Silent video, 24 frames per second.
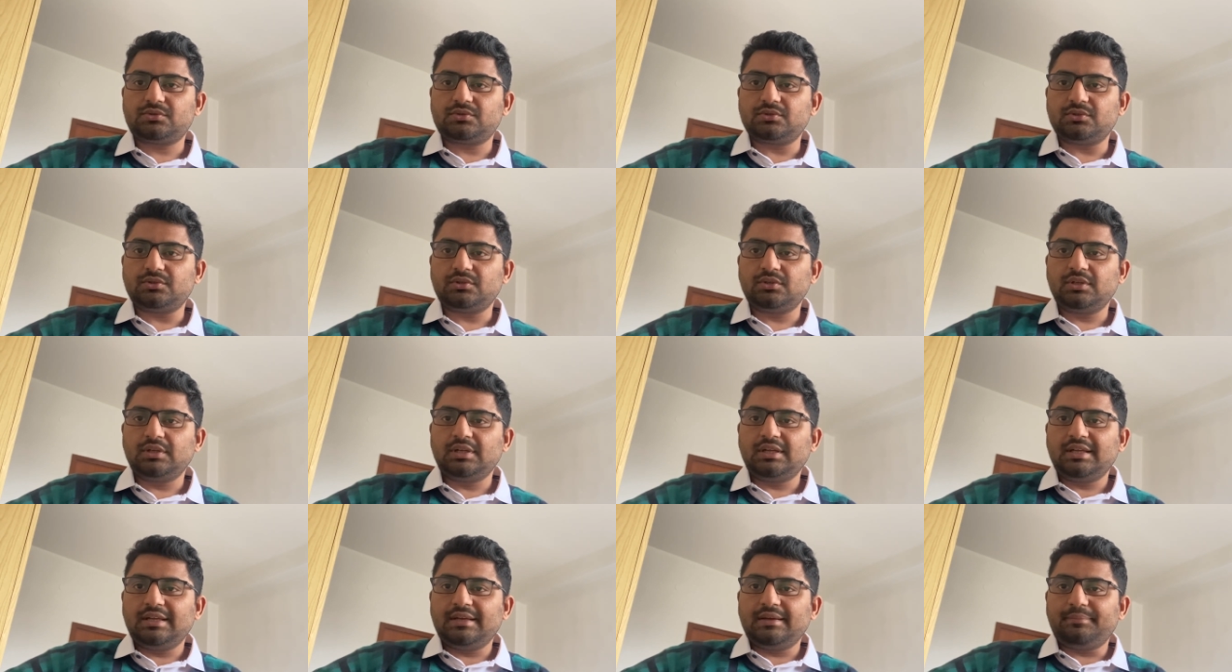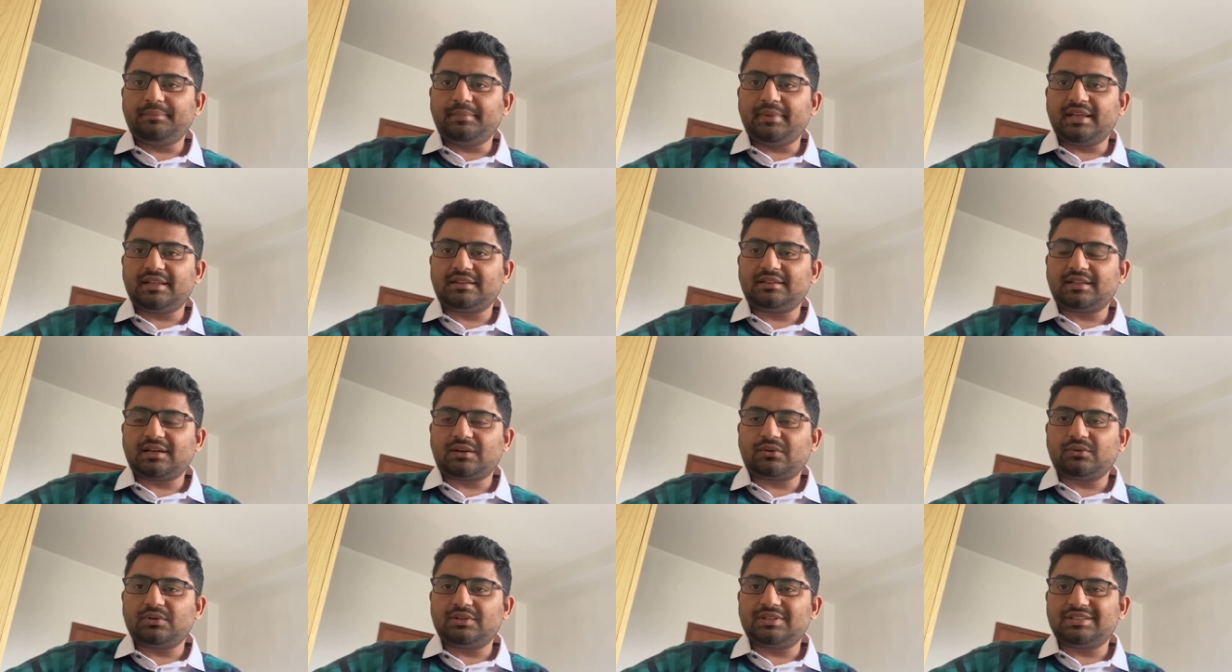to make the
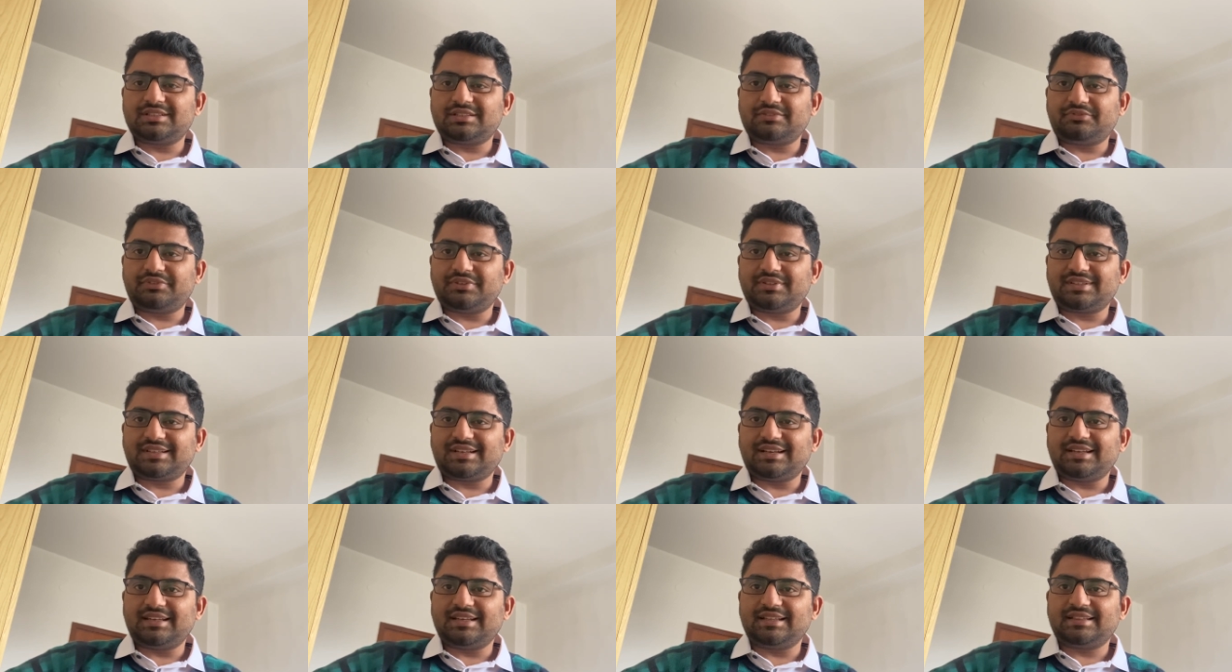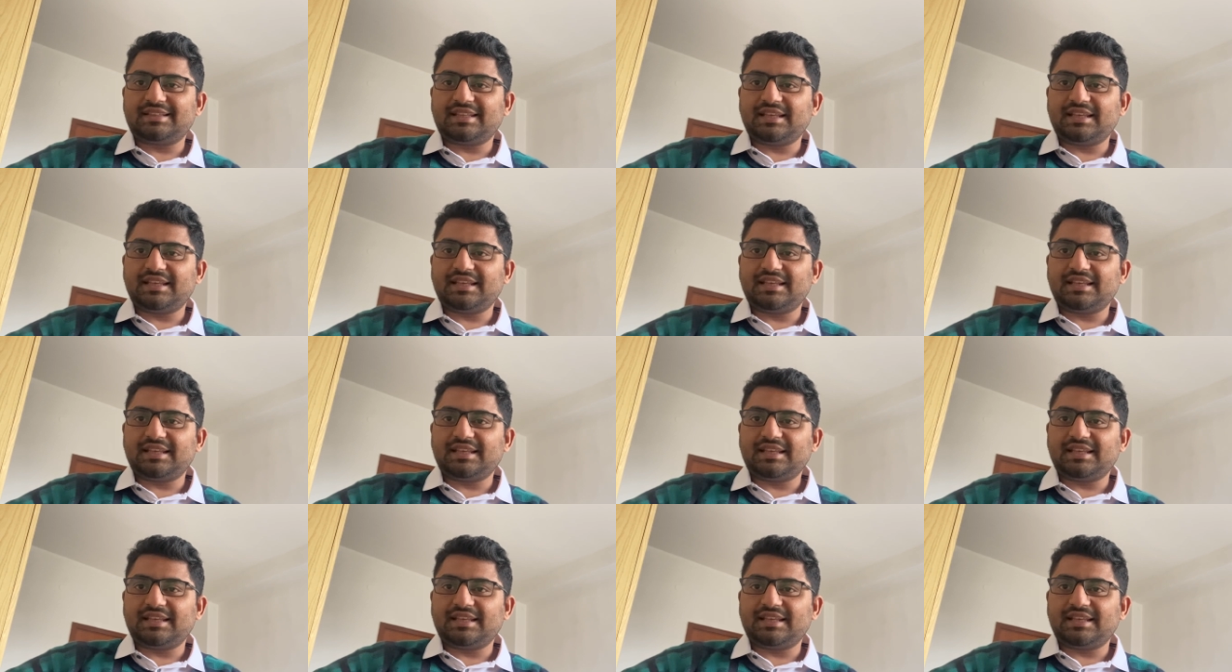Codice fiscale.